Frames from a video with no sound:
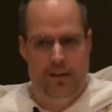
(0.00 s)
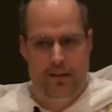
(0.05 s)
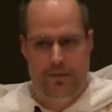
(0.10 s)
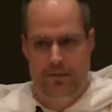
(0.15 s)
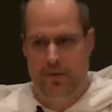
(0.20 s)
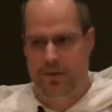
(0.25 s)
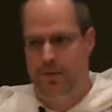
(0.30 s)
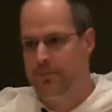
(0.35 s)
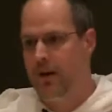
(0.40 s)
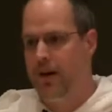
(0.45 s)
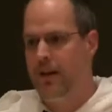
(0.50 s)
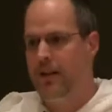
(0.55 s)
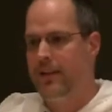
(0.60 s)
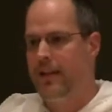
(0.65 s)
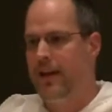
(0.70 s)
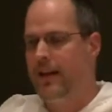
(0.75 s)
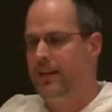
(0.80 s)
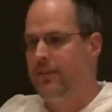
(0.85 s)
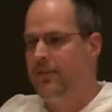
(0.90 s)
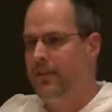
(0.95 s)
The first part of
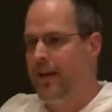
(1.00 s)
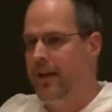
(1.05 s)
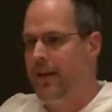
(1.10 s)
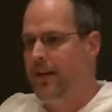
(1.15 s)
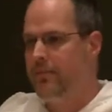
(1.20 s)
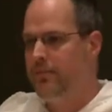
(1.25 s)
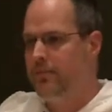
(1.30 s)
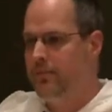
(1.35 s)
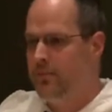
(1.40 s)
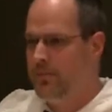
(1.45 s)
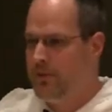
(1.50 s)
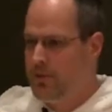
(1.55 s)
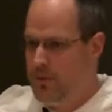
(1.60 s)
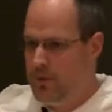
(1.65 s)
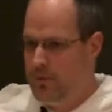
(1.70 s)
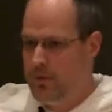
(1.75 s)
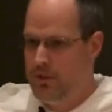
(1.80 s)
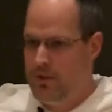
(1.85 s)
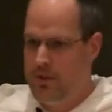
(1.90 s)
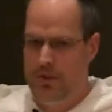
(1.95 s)
that exam was
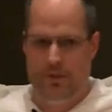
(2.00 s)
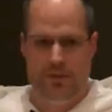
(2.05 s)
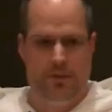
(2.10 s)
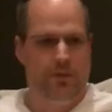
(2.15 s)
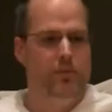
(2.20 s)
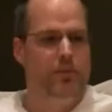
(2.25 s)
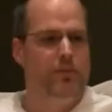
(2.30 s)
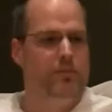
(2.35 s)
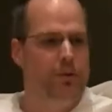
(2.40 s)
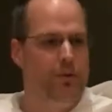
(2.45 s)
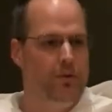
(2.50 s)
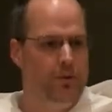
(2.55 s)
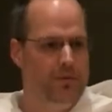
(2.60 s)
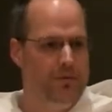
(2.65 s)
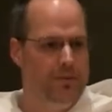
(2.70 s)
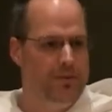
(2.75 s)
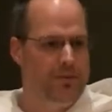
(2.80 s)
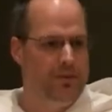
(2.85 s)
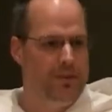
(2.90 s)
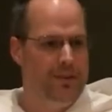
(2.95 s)
you would just do the
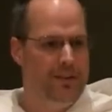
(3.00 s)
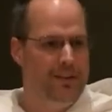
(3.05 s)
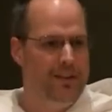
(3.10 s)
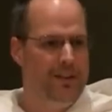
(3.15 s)
moves.